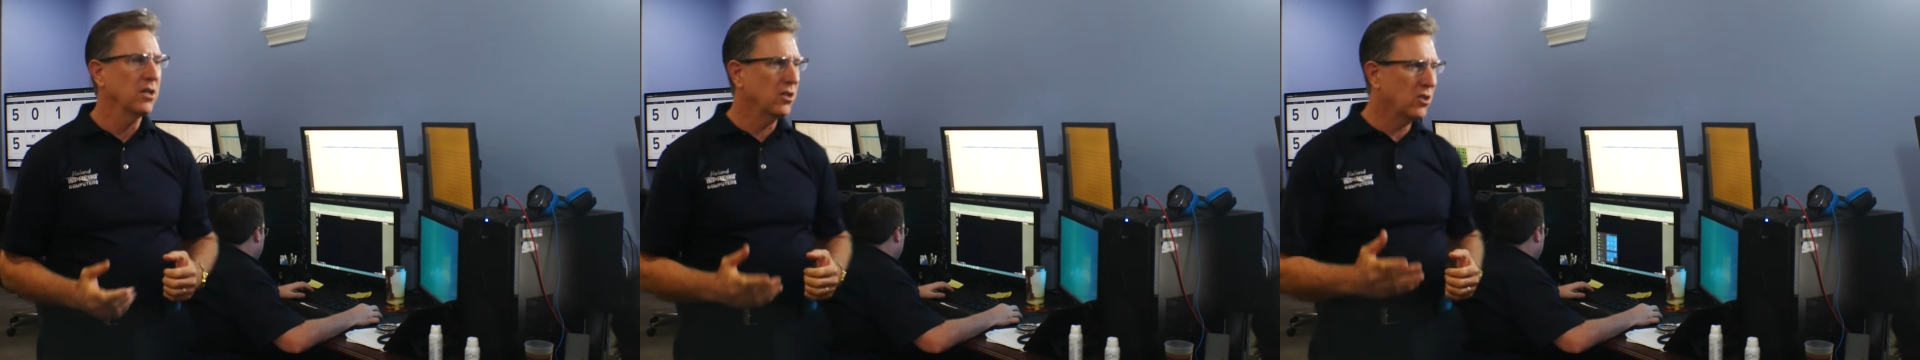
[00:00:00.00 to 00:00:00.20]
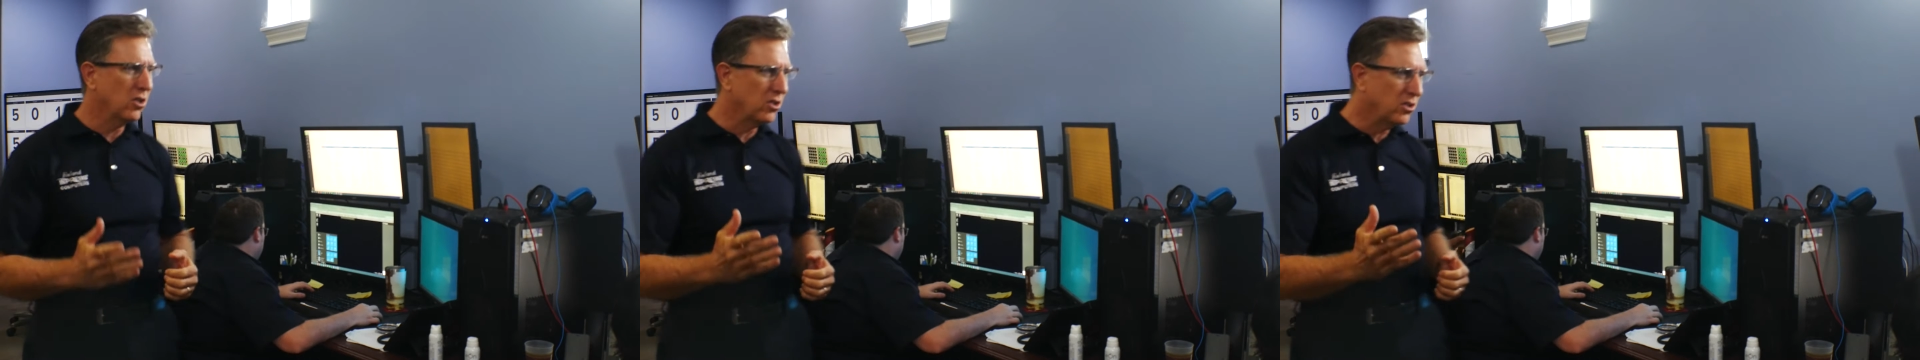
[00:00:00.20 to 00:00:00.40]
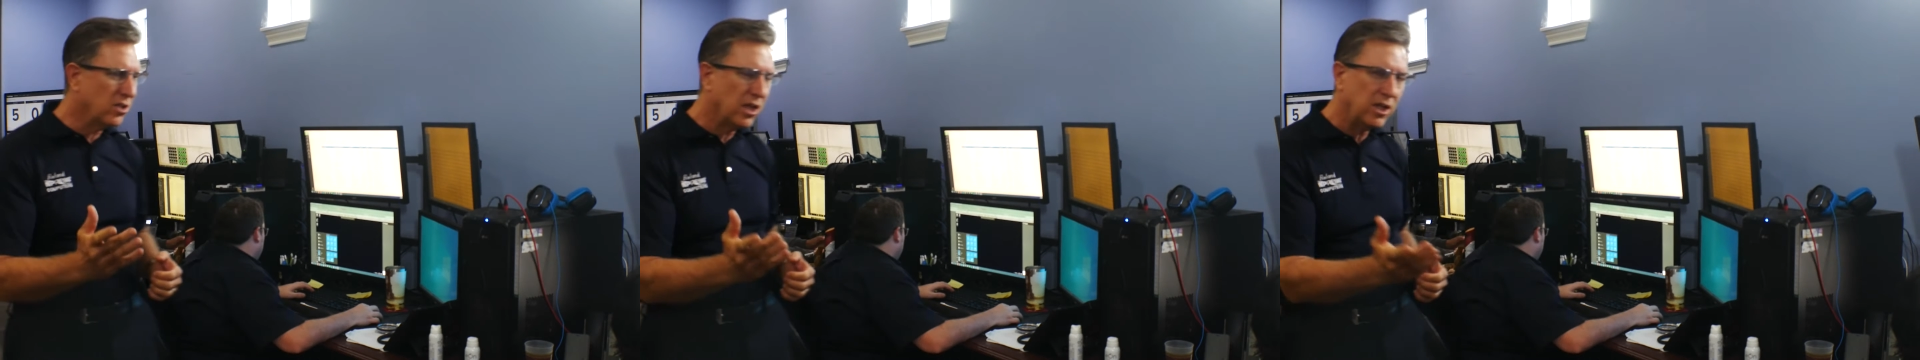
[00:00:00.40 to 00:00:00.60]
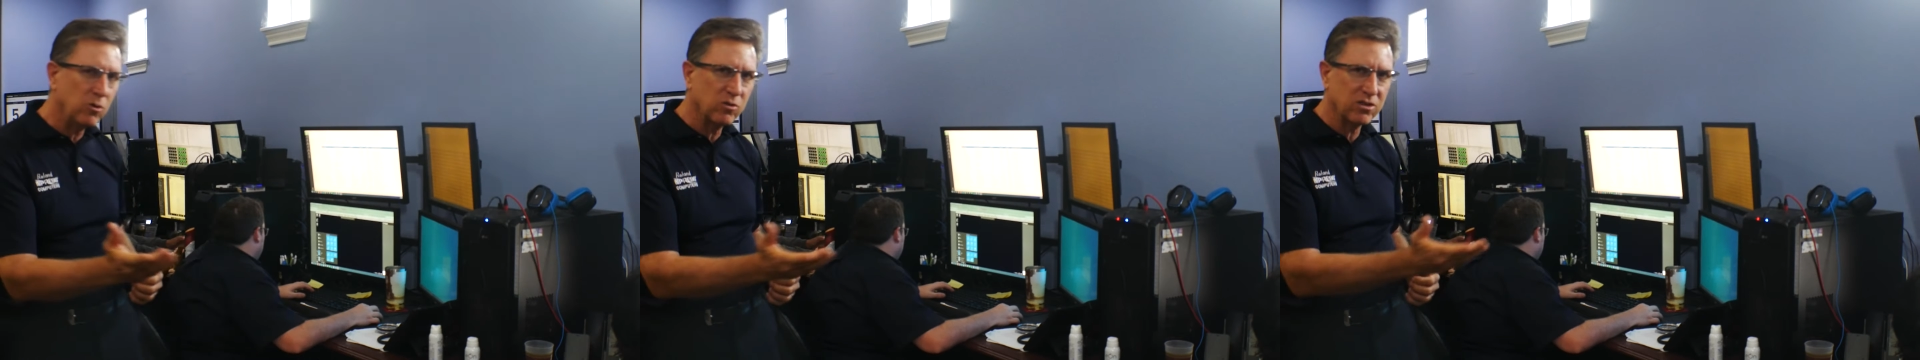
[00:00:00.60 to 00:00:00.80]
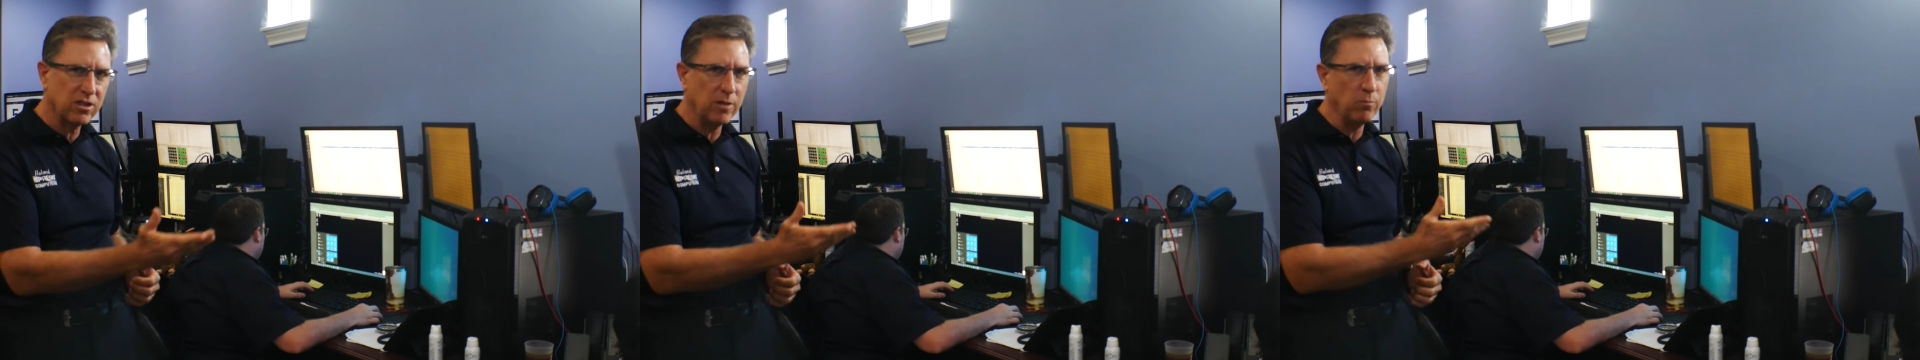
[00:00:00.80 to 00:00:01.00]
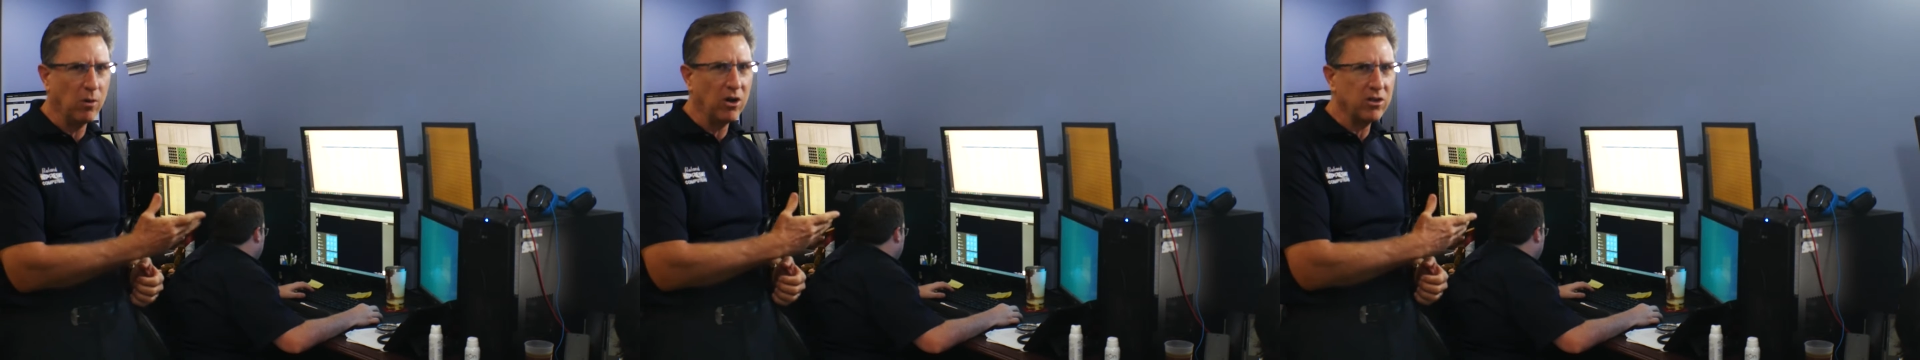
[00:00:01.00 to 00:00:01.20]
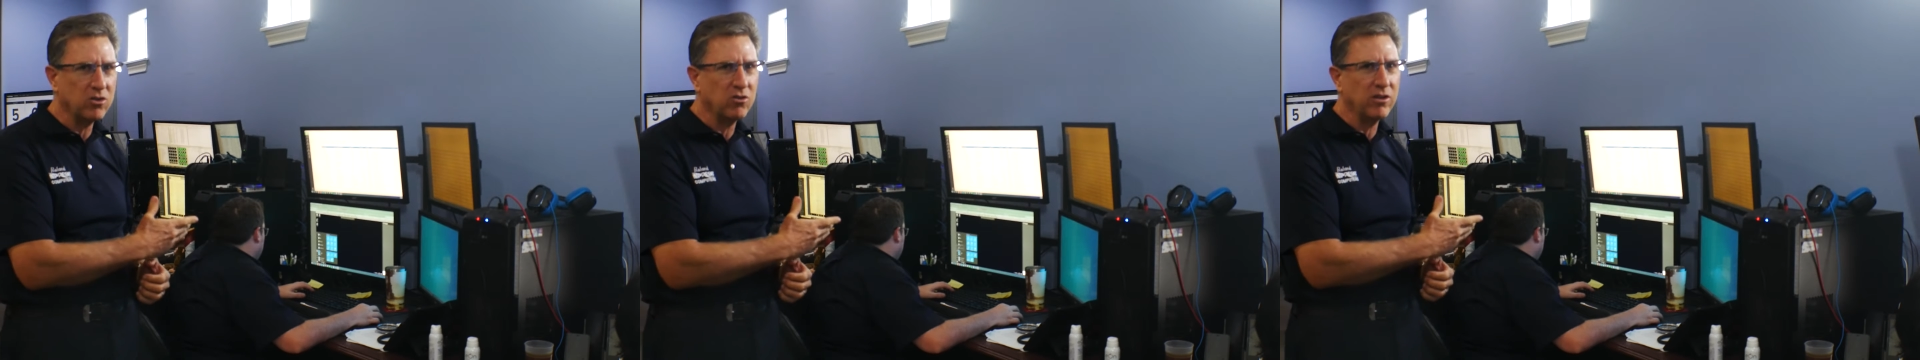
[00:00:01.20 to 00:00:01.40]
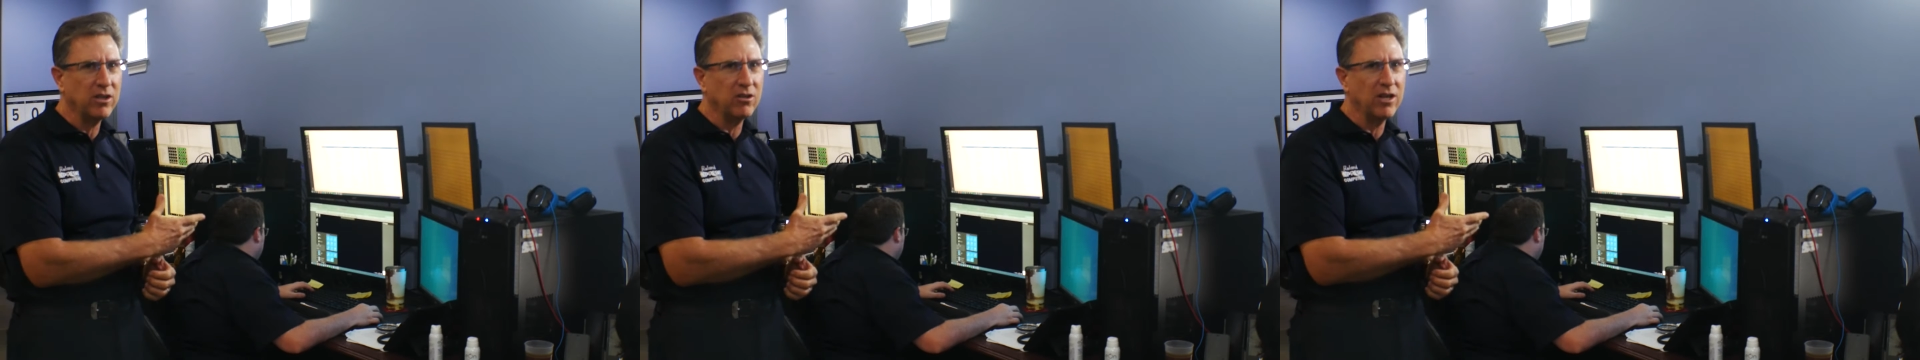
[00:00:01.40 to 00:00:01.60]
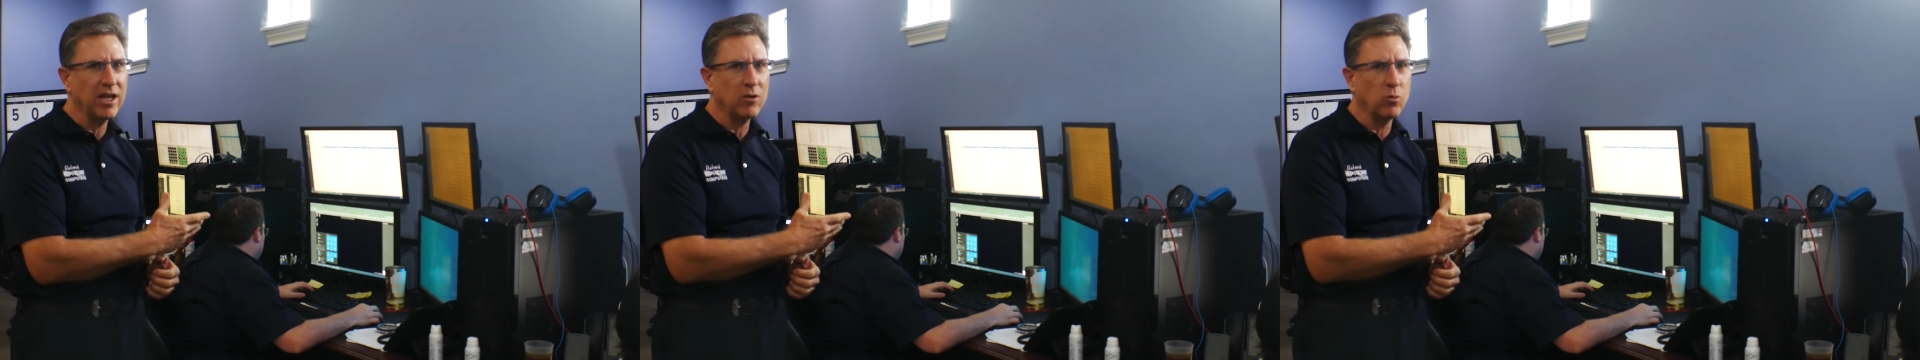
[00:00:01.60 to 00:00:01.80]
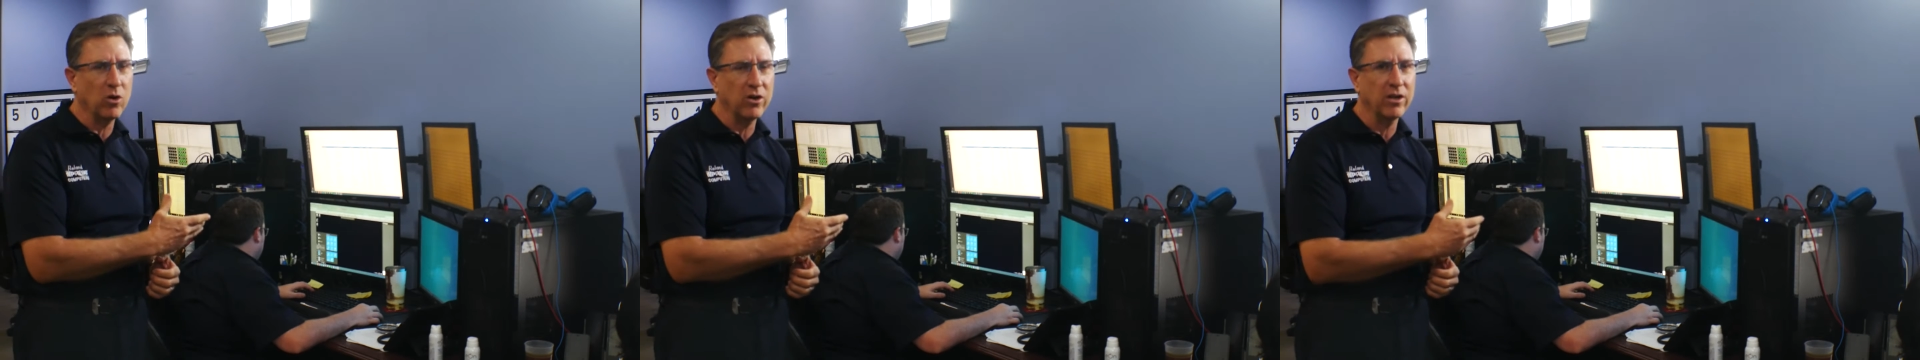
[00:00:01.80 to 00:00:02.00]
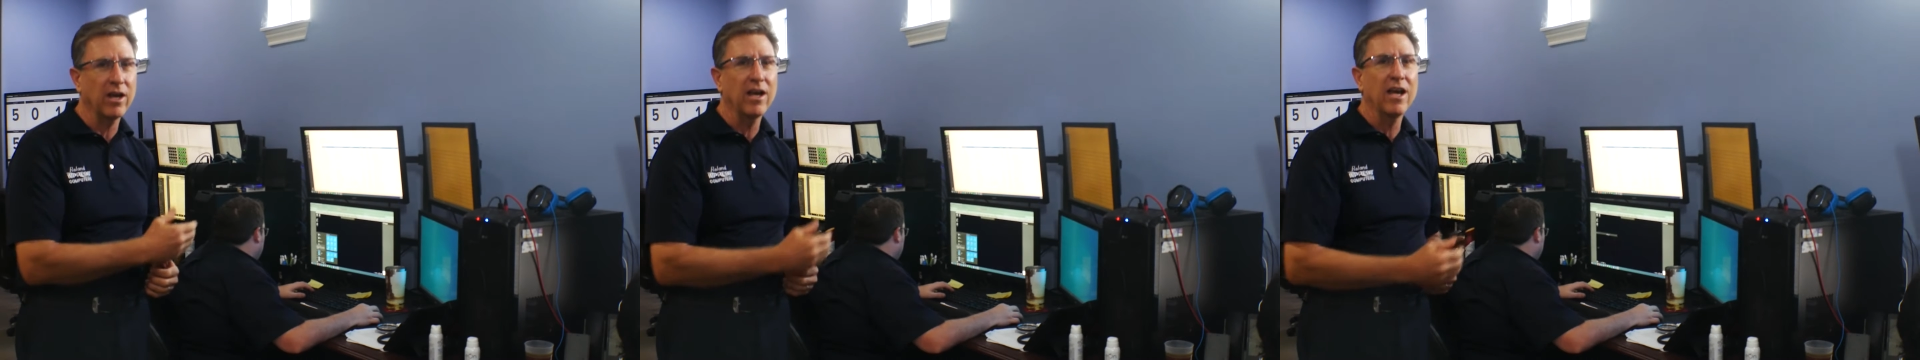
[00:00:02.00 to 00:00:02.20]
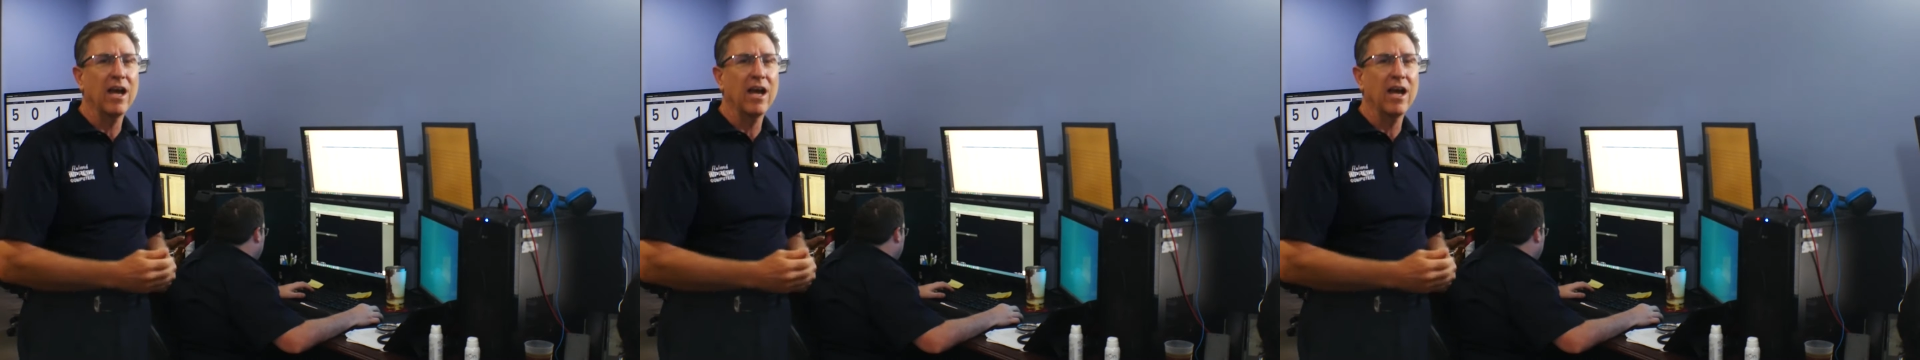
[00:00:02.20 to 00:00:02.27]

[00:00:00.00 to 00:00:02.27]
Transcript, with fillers: continuously monitoring your network